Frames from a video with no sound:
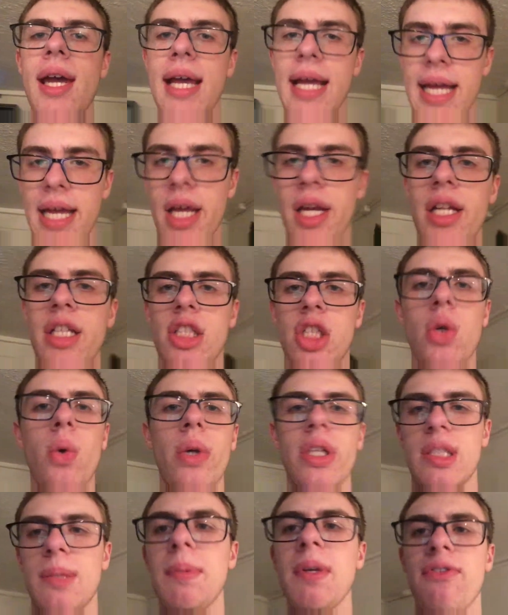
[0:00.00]
and it's
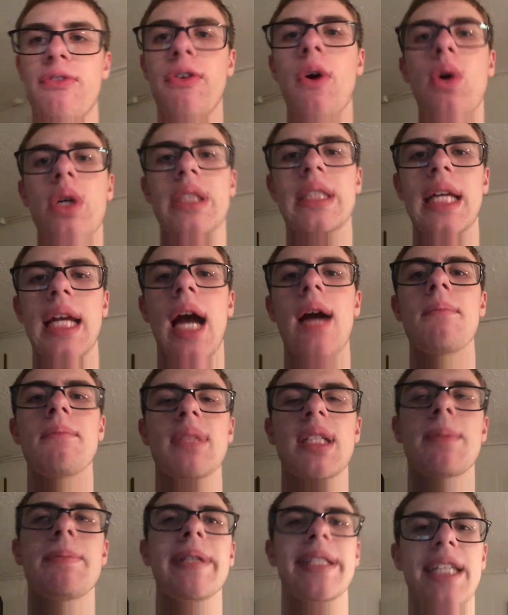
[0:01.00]
going to be focusing
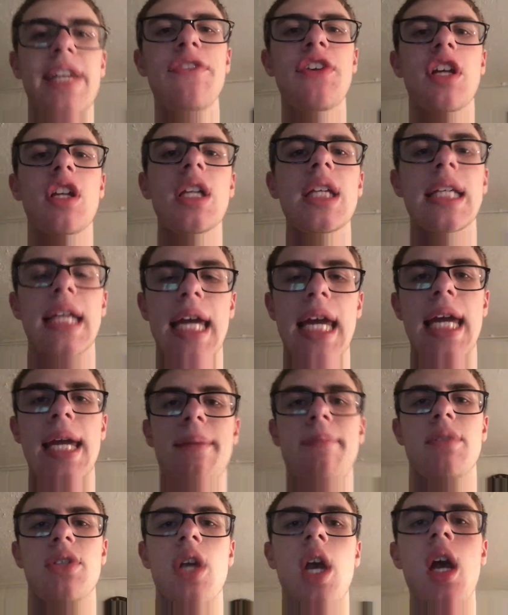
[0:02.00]
on specifically
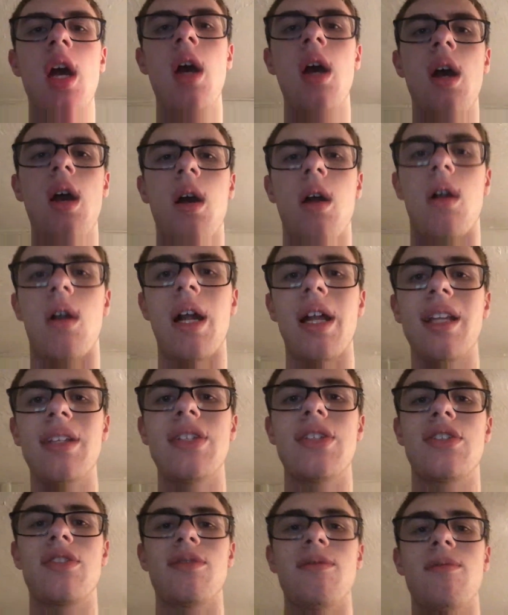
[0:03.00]
games, or at
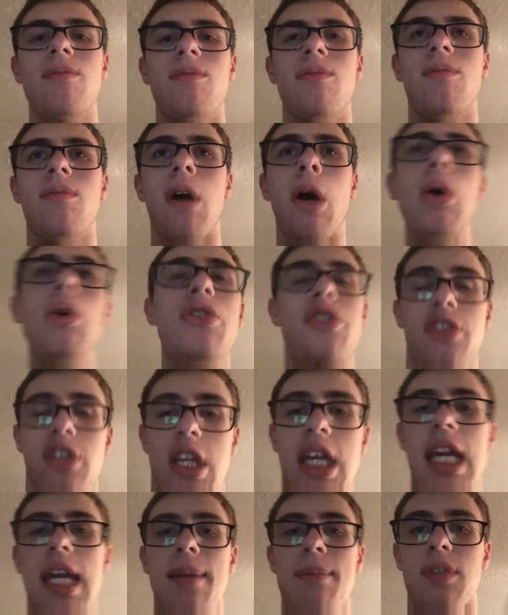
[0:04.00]
least most
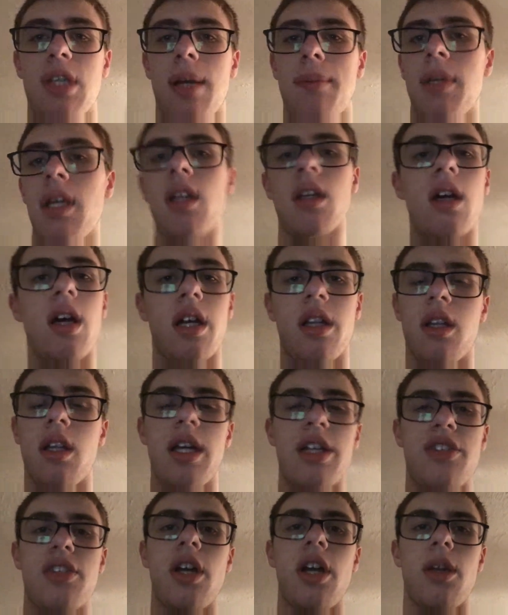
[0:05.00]
games, I mean
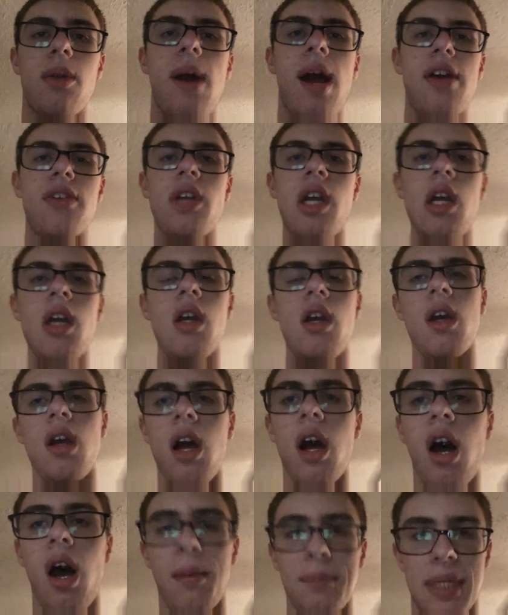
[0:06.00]
unless otherwise,
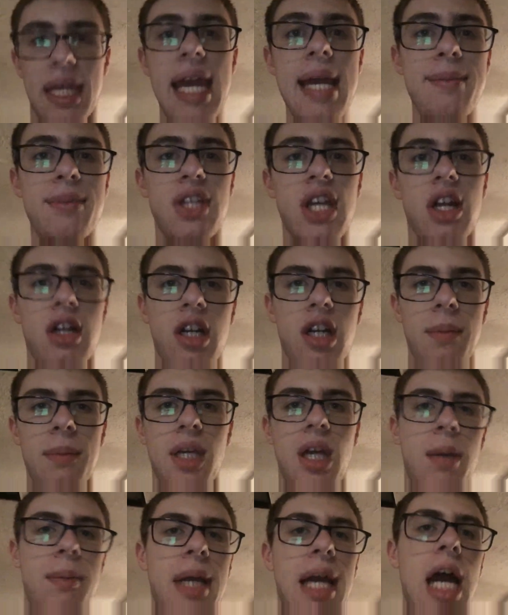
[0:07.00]
um, games that are going
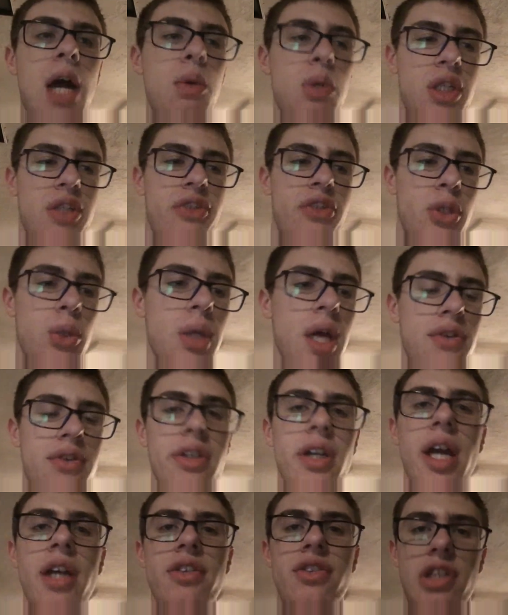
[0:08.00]
to be coming out in
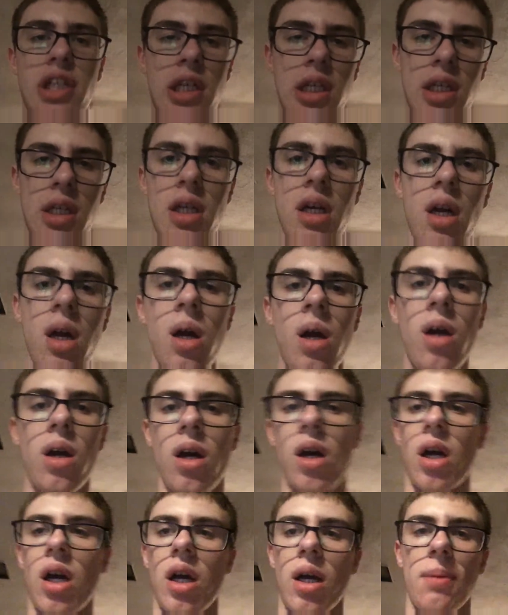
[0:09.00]
2019,
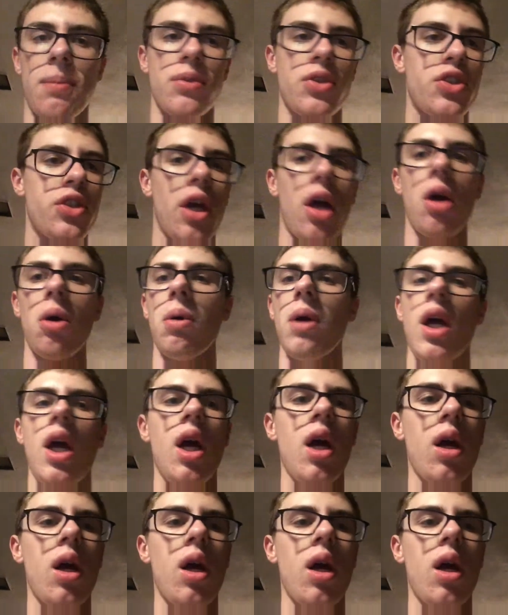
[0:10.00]
um, so